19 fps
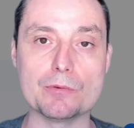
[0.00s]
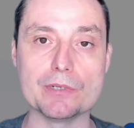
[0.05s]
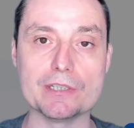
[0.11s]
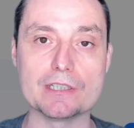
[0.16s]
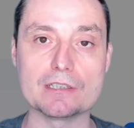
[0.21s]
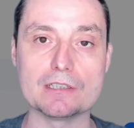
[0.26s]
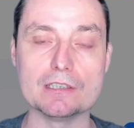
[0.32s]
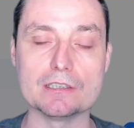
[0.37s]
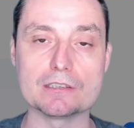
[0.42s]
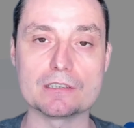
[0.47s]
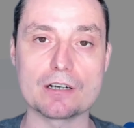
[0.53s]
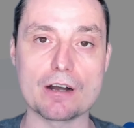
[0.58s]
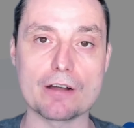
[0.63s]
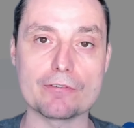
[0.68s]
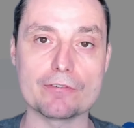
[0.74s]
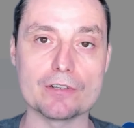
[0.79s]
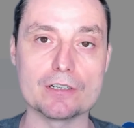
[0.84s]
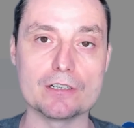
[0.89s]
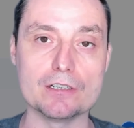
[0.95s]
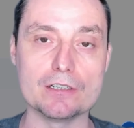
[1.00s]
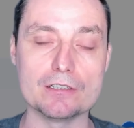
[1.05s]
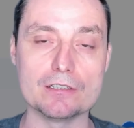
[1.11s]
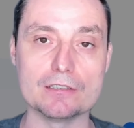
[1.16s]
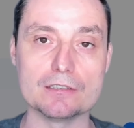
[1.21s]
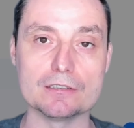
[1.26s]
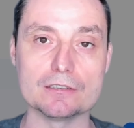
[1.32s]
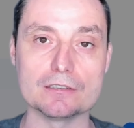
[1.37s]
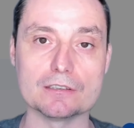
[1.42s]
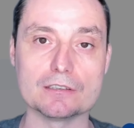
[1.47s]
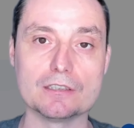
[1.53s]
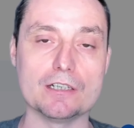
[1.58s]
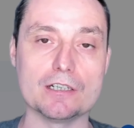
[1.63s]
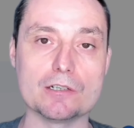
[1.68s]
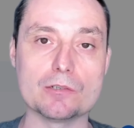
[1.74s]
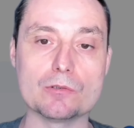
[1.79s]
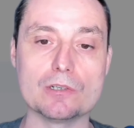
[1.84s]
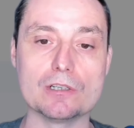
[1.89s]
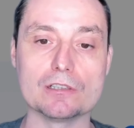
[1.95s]
with the traffic in
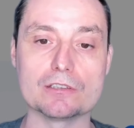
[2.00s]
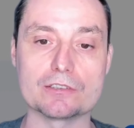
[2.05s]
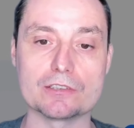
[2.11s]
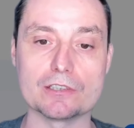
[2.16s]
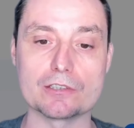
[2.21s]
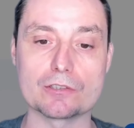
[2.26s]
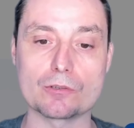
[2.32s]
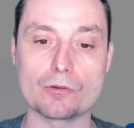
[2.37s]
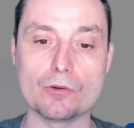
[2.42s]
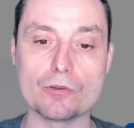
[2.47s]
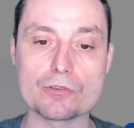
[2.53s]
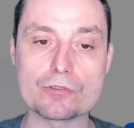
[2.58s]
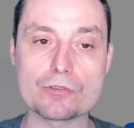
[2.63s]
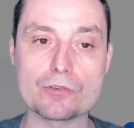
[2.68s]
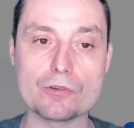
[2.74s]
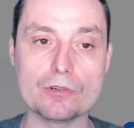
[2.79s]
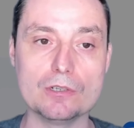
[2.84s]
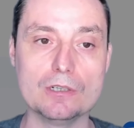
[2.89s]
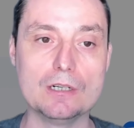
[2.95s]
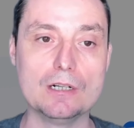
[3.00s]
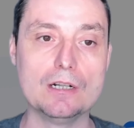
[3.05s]
Google Search Console.